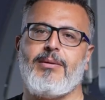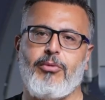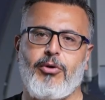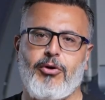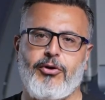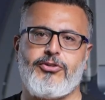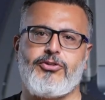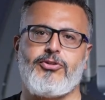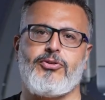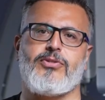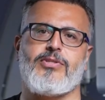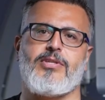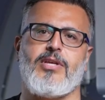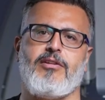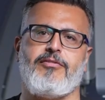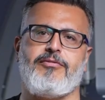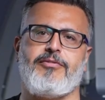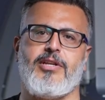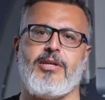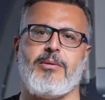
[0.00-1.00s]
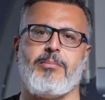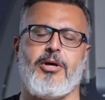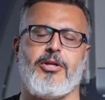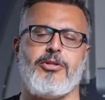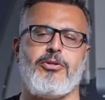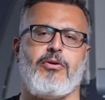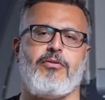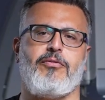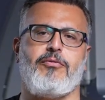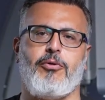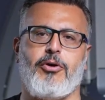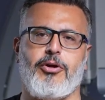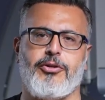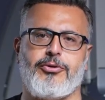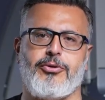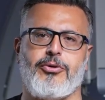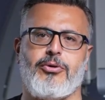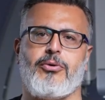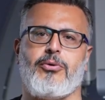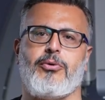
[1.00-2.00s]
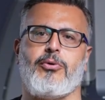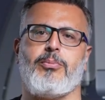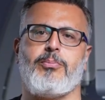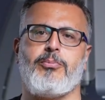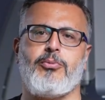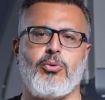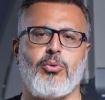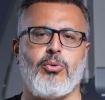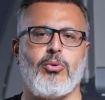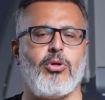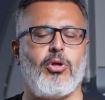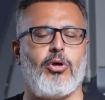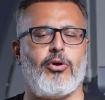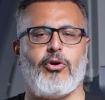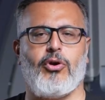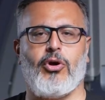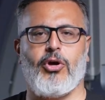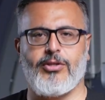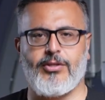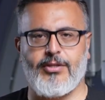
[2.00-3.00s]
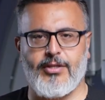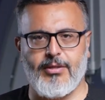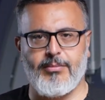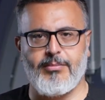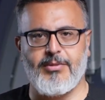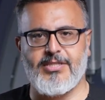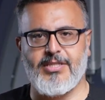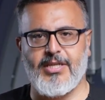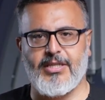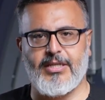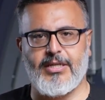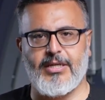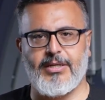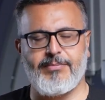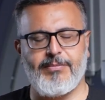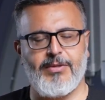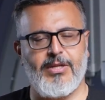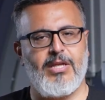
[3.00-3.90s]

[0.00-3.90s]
immerse yourself in a body of water or a pool or a hot tub, etc.